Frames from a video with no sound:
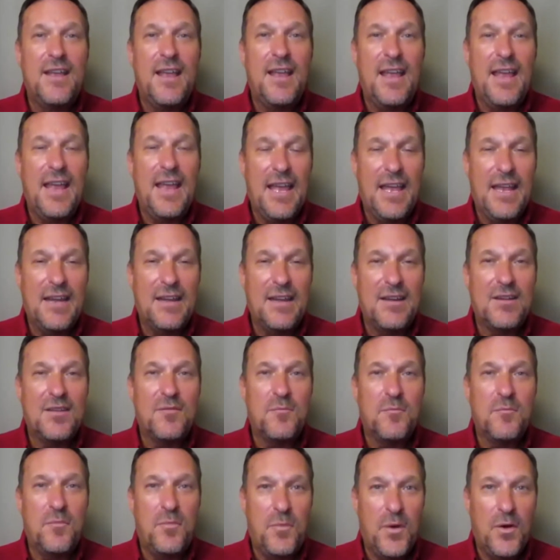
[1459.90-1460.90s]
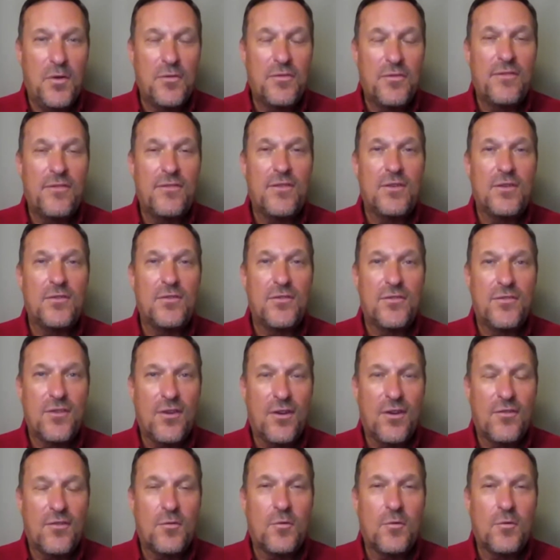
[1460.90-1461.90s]
And both of those
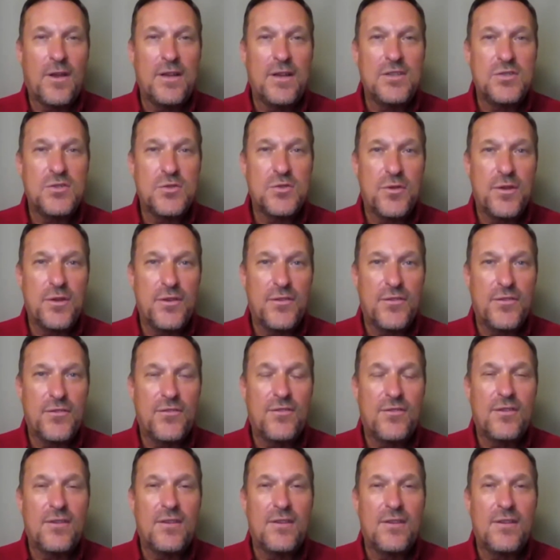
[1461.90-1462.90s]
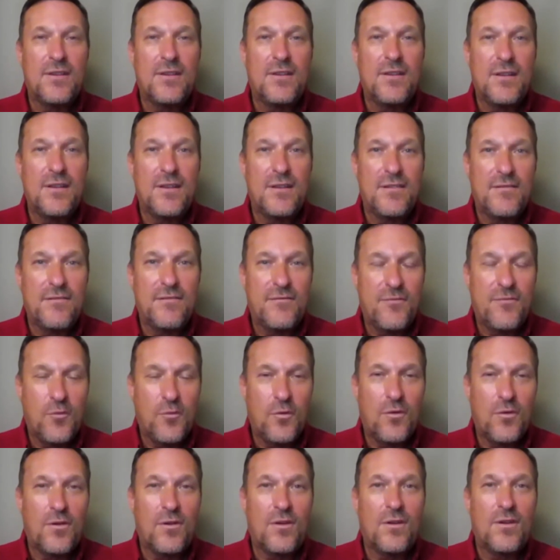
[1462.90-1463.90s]
are the right choice
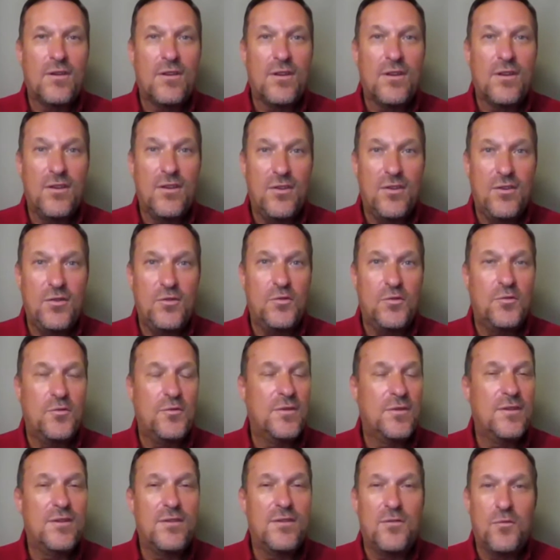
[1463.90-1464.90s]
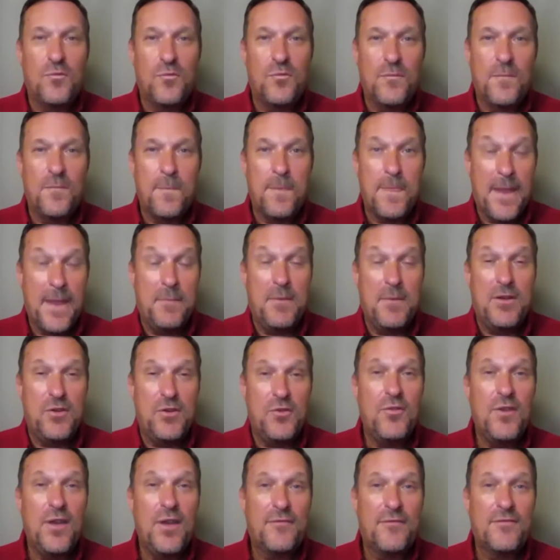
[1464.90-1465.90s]
for you. I mean,
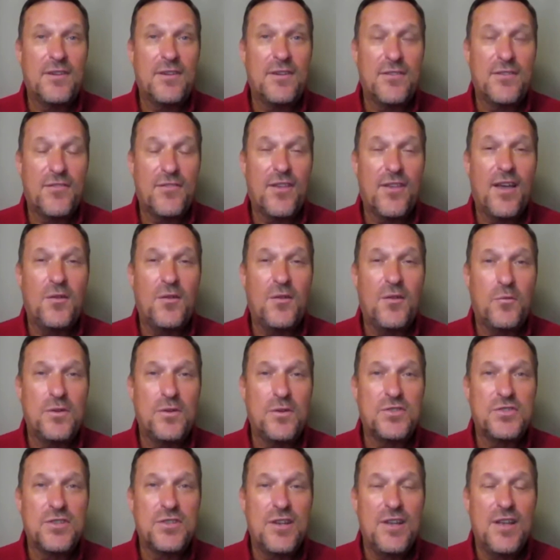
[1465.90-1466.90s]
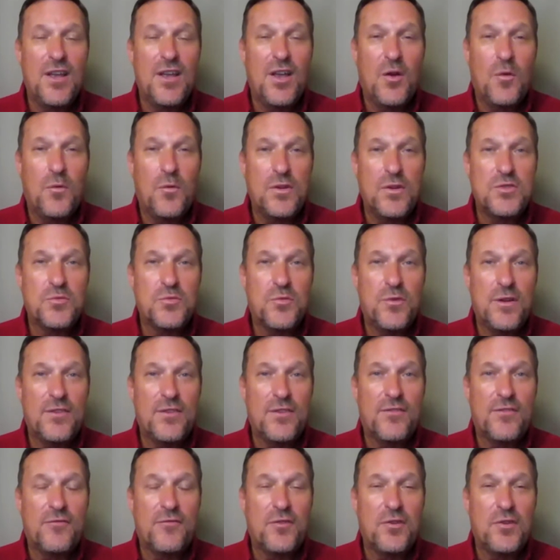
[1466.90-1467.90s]
you have to decide which one
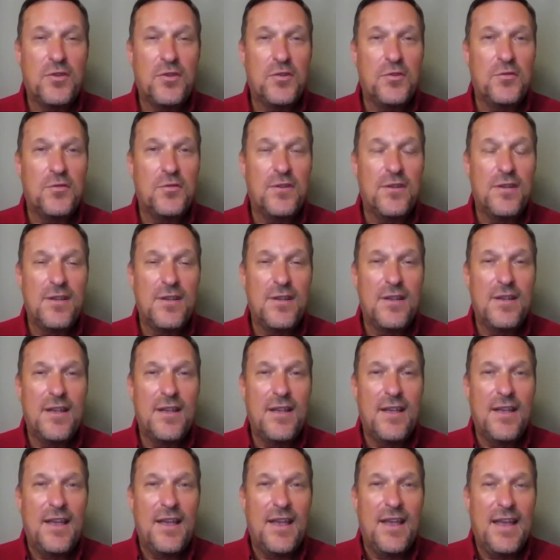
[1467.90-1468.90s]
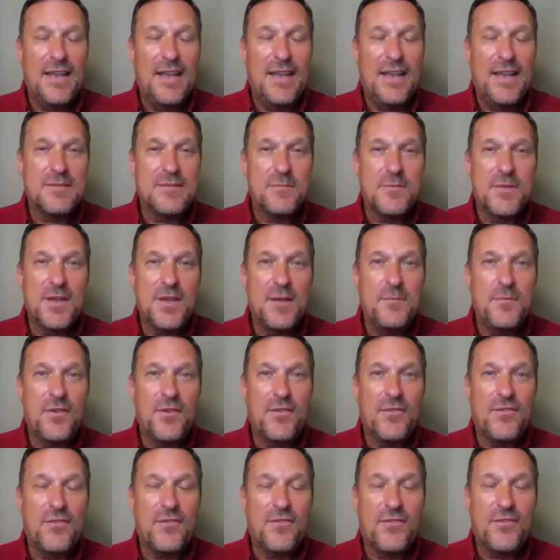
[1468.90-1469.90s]
is for you. And sometimes
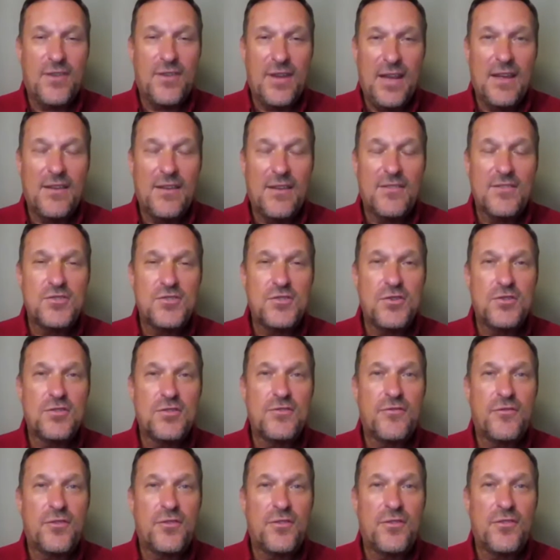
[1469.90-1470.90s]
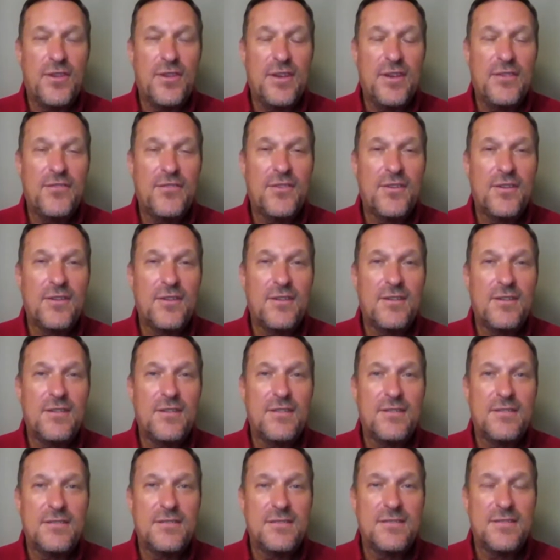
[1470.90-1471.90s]
it's staying in the church for a season,
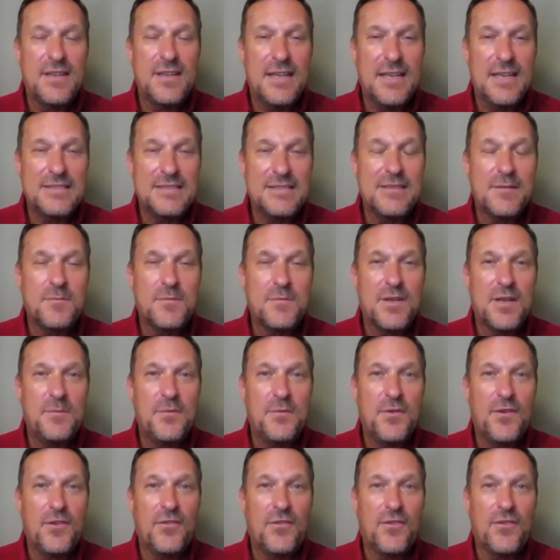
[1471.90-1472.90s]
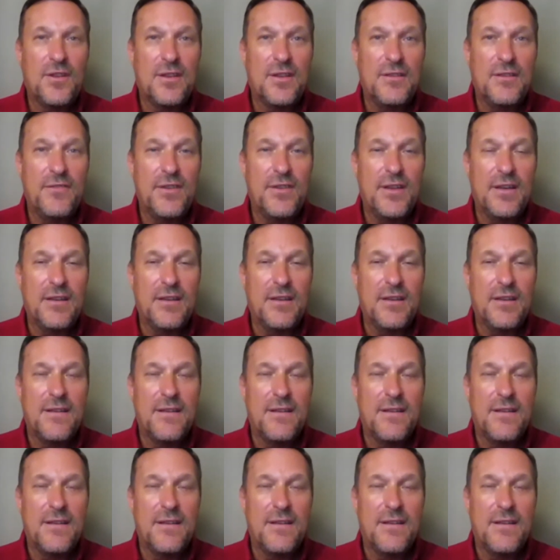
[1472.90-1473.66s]
and sometimes it's leaving.